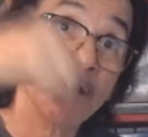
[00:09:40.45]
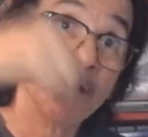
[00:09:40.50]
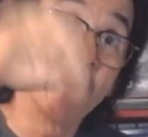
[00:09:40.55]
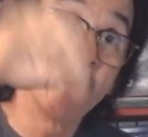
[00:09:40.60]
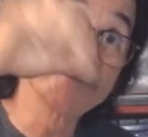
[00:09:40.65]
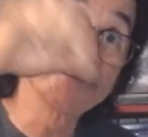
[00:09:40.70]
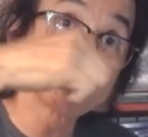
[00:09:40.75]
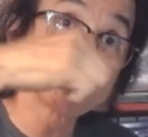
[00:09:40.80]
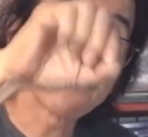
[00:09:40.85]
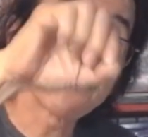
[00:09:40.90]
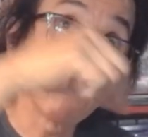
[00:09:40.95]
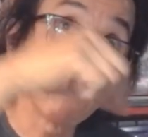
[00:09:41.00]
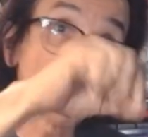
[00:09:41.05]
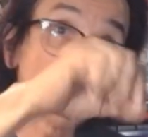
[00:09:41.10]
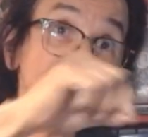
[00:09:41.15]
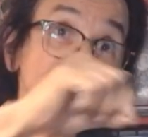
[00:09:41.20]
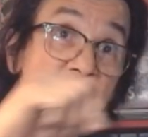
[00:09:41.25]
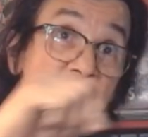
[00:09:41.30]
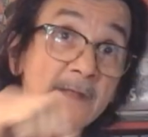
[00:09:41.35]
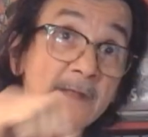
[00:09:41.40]
I'll
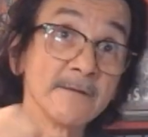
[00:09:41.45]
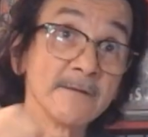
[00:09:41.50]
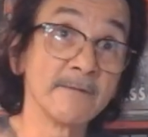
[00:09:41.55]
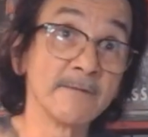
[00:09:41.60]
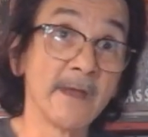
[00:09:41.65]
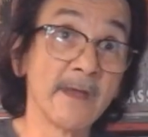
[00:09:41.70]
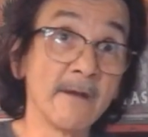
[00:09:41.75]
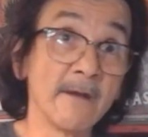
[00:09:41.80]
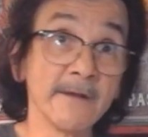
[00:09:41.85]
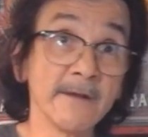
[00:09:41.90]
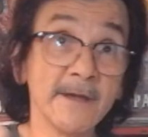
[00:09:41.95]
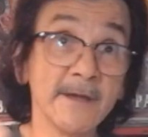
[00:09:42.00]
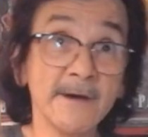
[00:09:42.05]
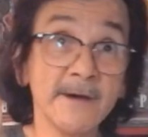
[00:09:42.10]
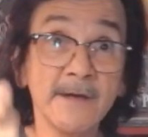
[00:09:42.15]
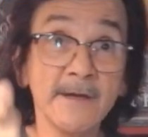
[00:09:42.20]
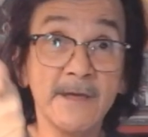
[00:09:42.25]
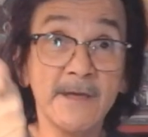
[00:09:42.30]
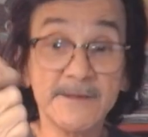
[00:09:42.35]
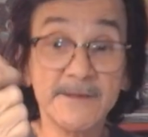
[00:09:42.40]
scratch that little area
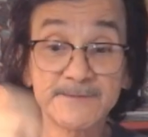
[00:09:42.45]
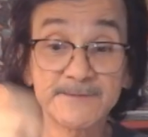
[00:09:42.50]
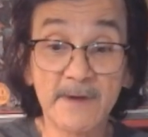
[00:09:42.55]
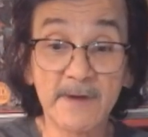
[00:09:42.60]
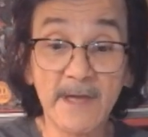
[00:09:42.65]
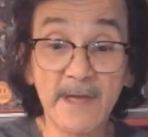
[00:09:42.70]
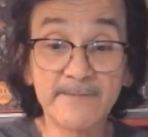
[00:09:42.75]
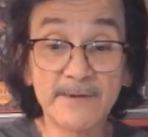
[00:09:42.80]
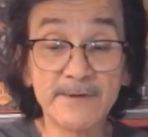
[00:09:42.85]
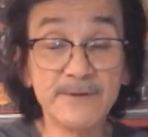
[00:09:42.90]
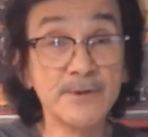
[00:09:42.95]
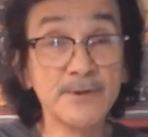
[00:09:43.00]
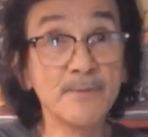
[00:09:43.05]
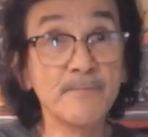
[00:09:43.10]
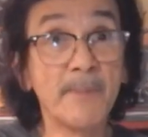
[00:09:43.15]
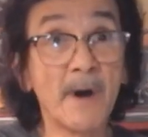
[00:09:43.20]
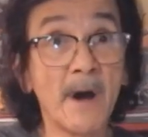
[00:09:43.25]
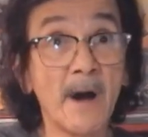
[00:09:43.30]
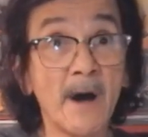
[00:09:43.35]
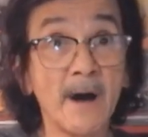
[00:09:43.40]
so I have a new
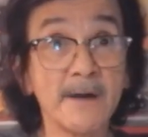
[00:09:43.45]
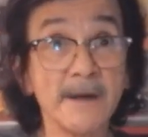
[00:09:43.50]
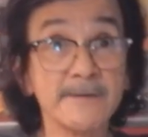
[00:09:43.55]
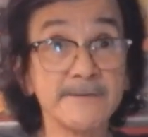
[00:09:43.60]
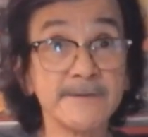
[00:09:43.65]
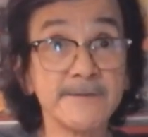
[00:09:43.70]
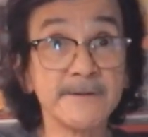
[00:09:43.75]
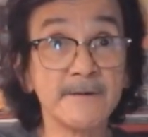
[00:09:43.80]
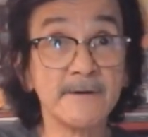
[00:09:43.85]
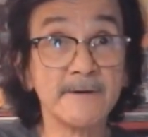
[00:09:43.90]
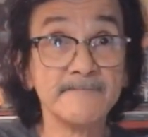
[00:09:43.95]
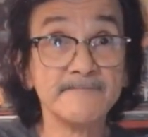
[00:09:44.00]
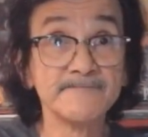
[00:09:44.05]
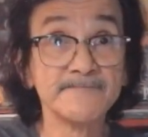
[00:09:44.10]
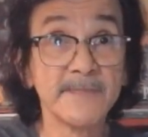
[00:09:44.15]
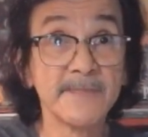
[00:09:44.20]
bond, you know.